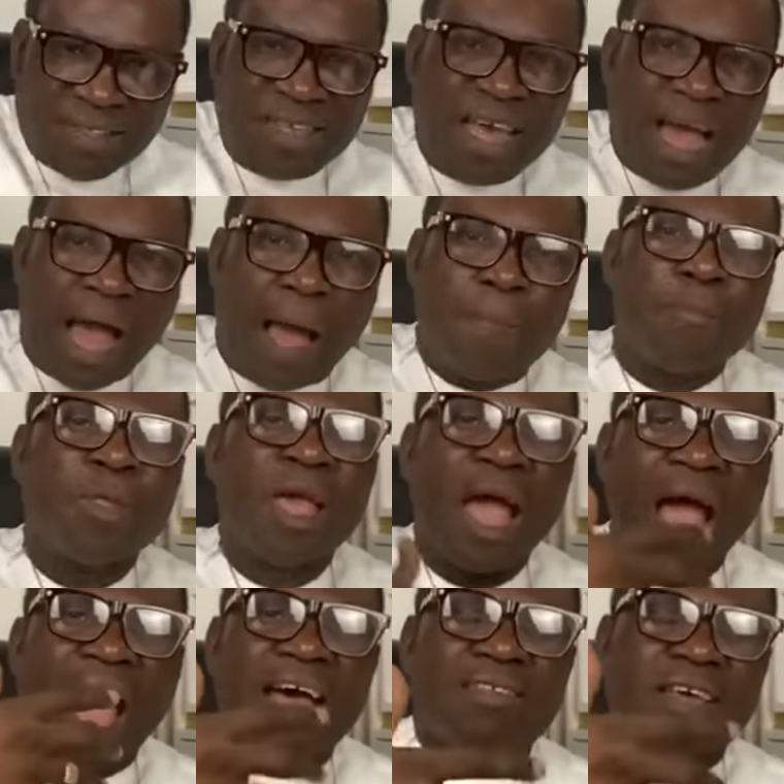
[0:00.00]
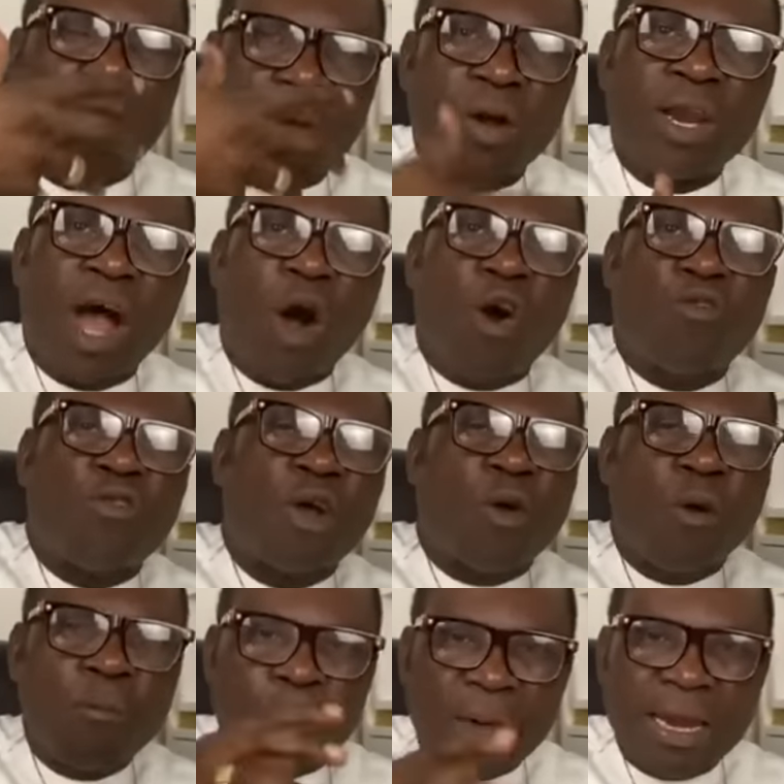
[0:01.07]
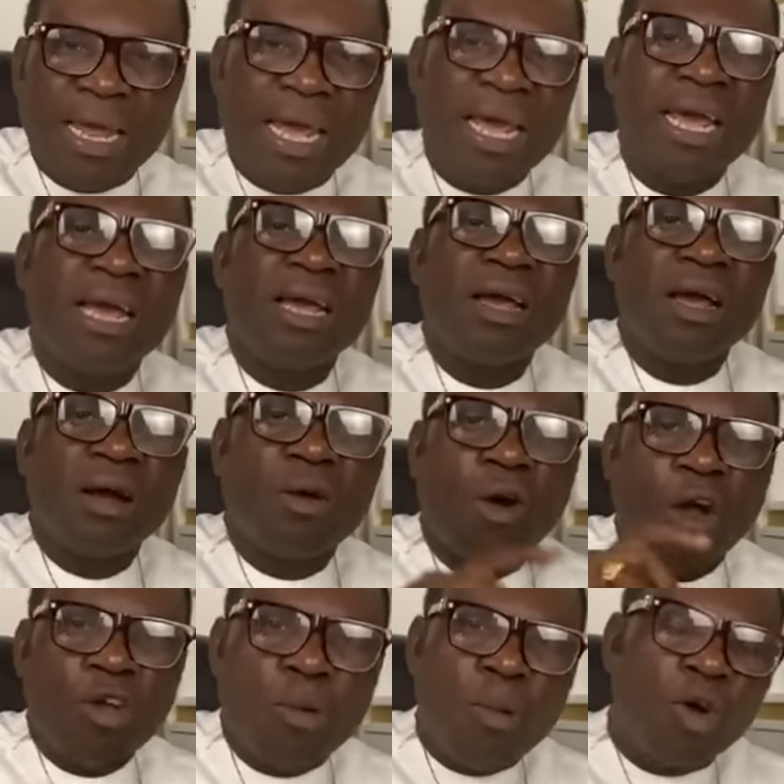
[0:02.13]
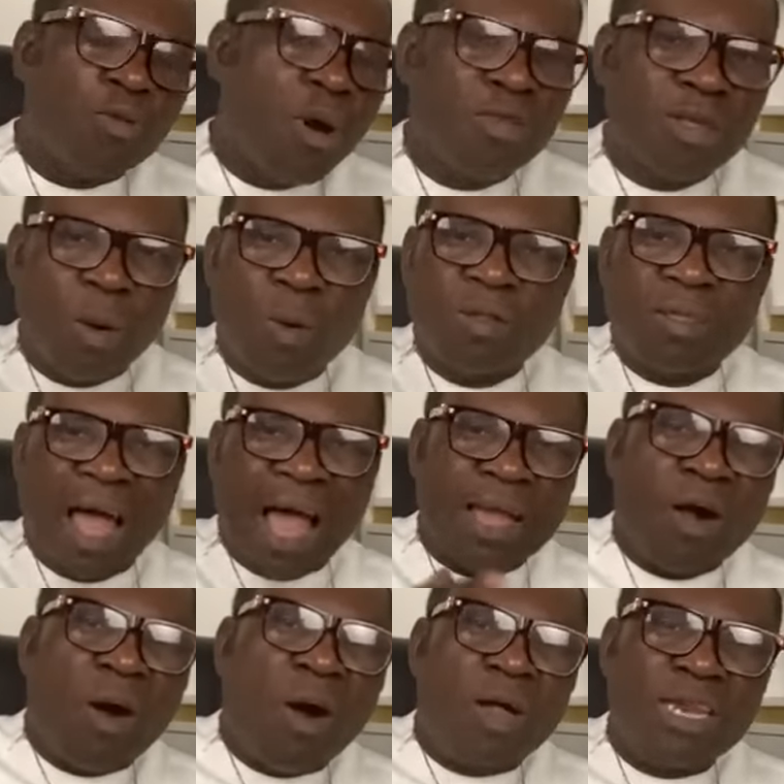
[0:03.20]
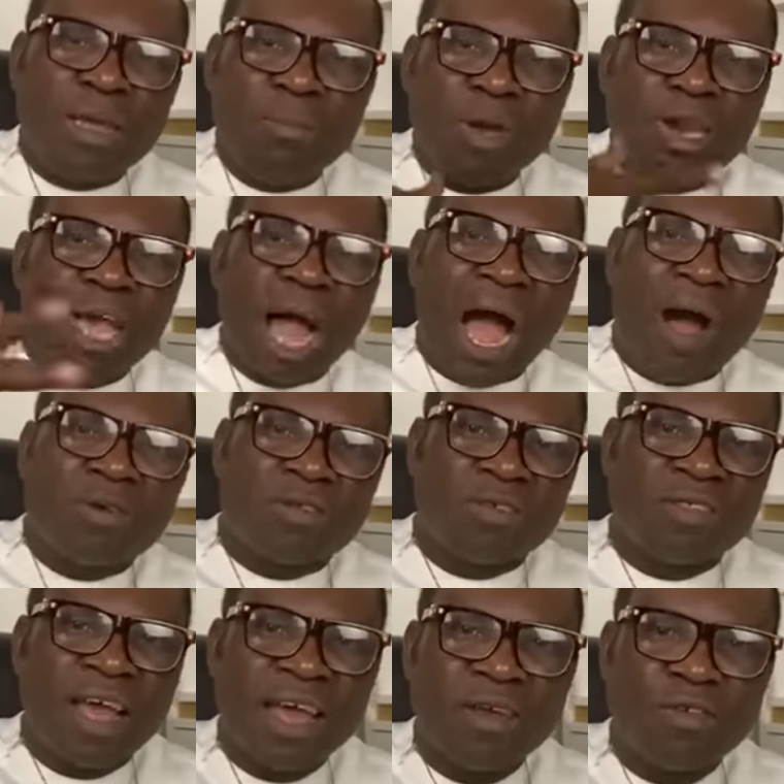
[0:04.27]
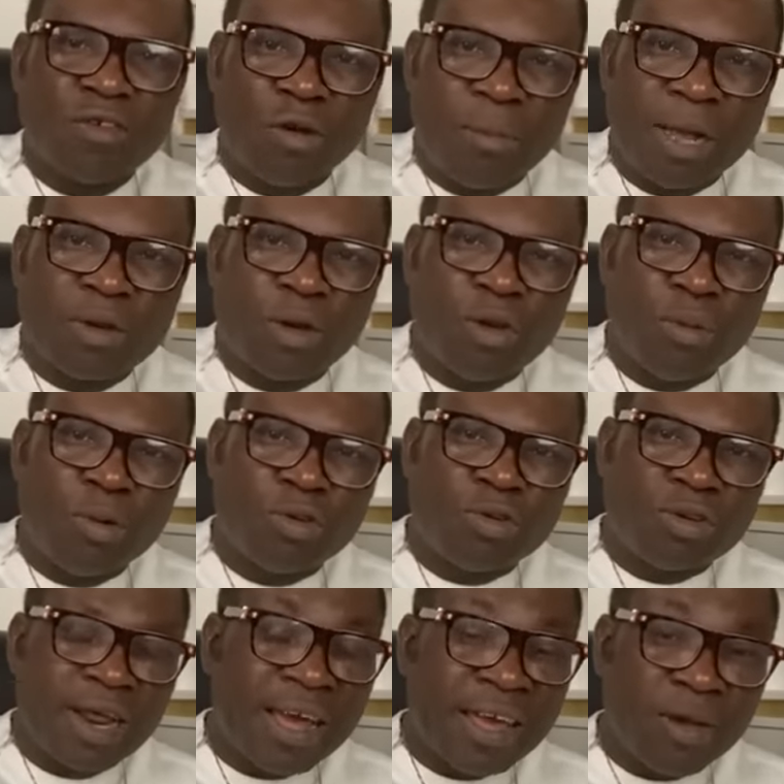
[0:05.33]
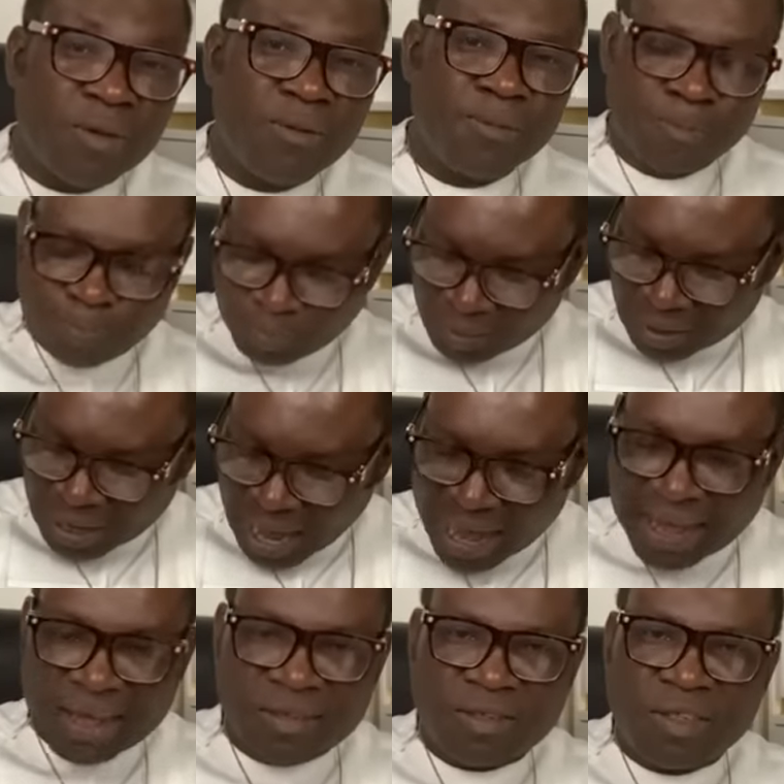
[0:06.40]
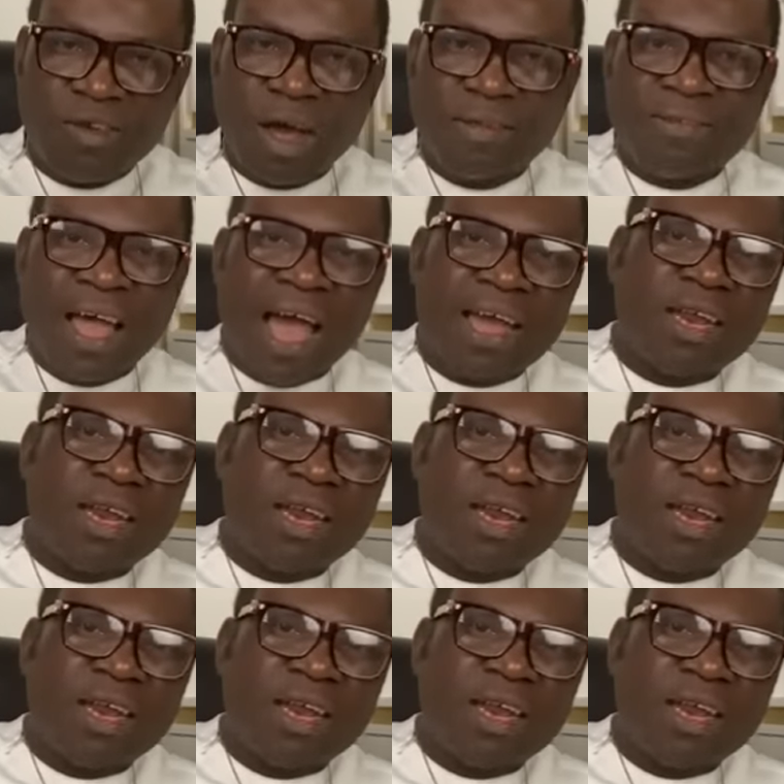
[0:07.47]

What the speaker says: this year. As the owner of a company, Kajobo, I will target all the media houses. Thank you so much, Kajobo. Thank you. I can see you are